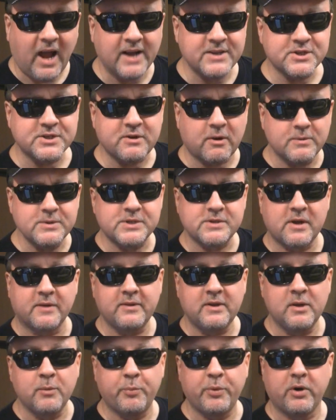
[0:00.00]
I just always
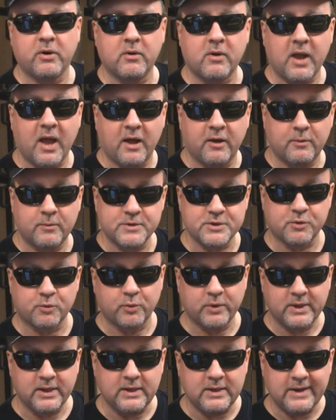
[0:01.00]
thought the imperial gallon was a
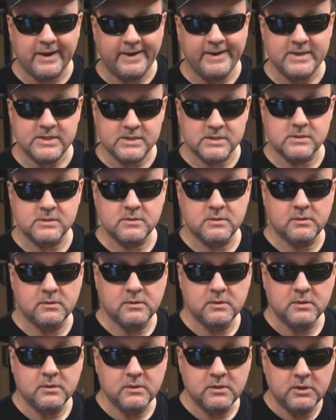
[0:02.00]
really nice
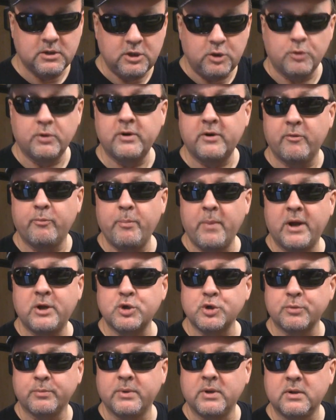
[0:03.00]
unit of
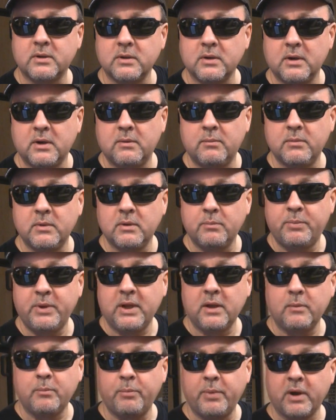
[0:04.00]
measurement,
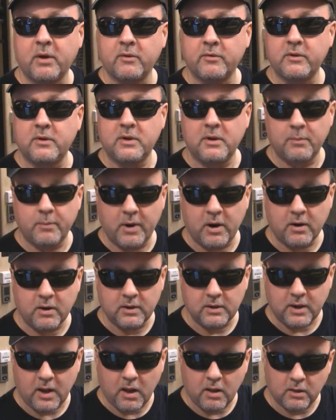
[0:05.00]
being bigger than the
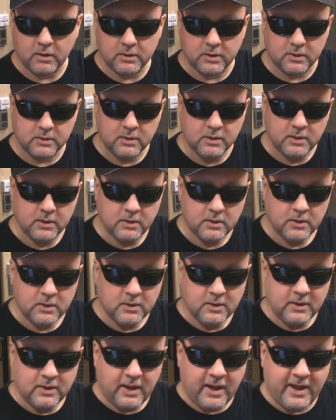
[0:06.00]
American gallon.
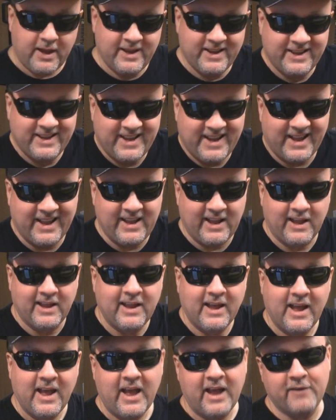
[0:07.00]
And
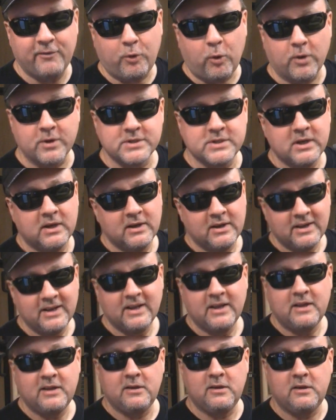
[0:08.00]
of course,
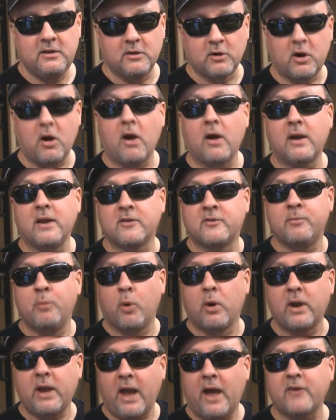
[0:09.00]
your car gets
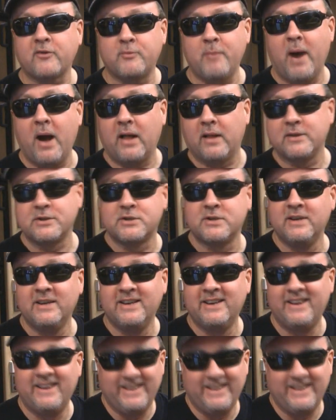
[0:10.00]
more gas mileage.